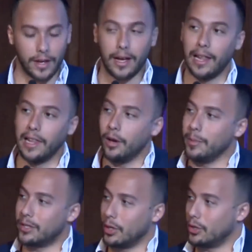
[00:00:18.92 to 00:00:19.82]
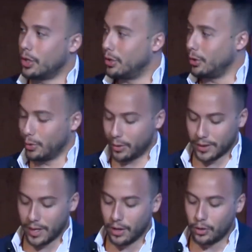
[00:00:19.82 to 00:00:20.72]
allow me to
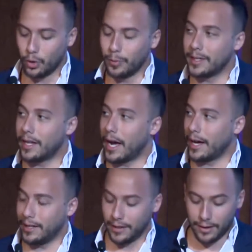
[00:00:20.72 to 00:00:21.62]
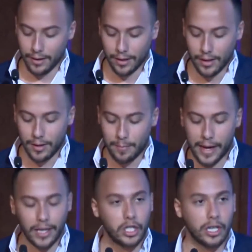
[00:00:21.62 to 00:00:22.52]
introduce Dumet Raidy,
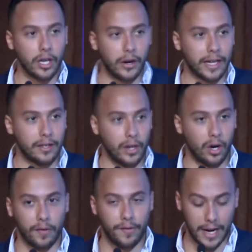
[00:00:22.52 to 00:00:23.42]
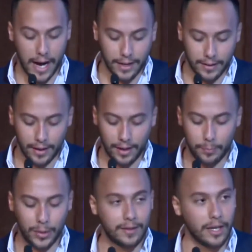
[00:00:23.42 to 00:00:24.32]
Managing Director of Raidy
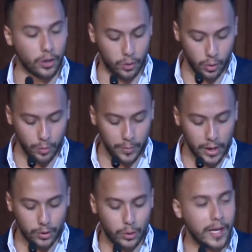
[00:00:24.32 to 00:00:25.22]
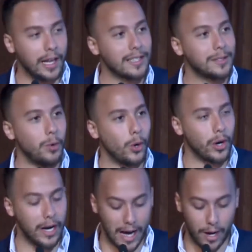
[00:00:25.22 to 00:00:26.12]
Printing Group, to tell us
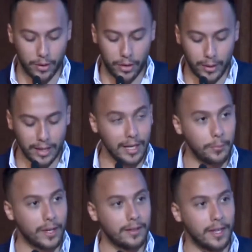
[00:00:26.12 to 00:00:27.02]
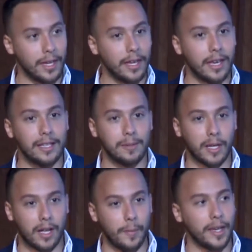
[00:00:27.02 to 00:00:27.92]
more how 3D printing is
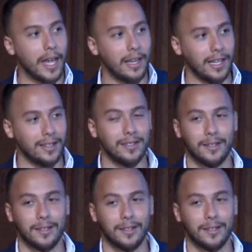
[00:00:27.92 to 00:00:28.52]
becoming a need.